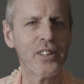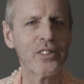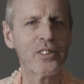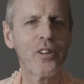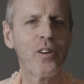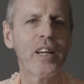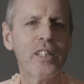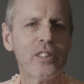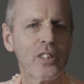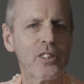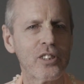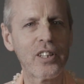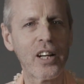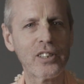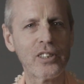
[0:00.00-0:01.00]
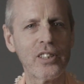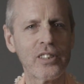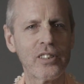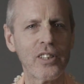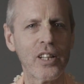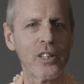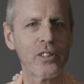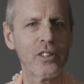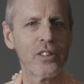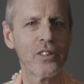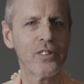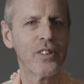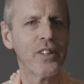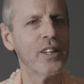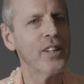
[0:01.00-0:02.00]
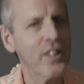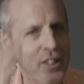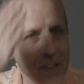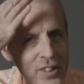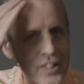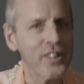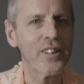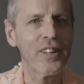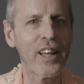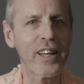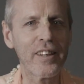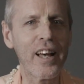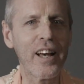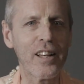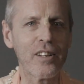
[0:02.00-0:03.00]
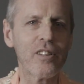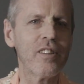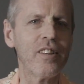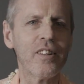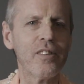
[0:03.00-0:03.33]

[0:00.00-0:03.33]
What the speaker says: So he just touches it like that.